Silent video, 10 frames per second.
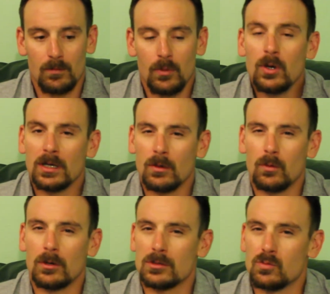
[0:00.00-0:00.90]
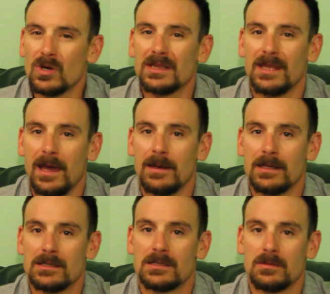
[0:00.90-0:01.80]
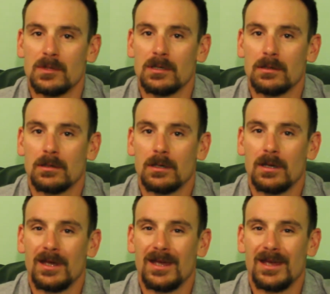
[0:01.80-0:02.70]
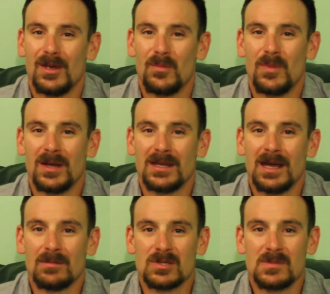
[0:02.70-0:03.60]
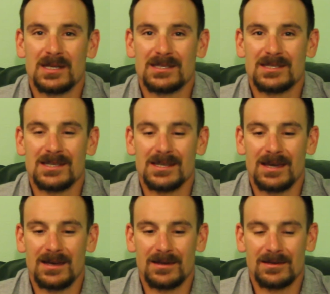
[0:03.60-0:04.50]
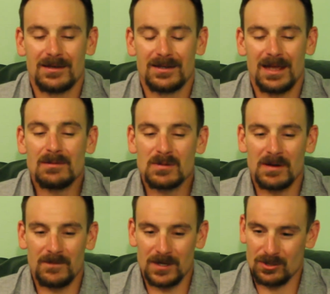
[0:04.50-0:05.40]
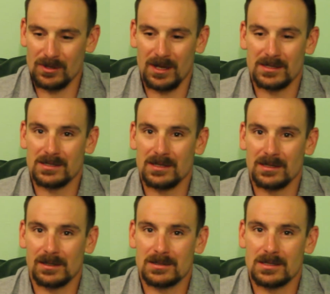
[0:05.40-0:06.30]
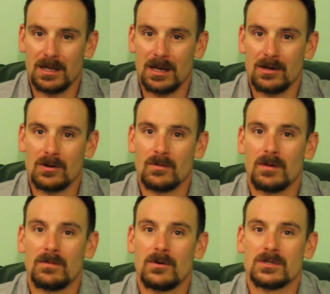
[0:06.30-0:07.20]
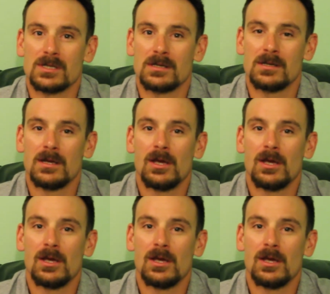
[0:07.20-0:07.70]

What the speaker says: put into words what that is to me, but it helps me to see, helps me to visualize things. And I heard one person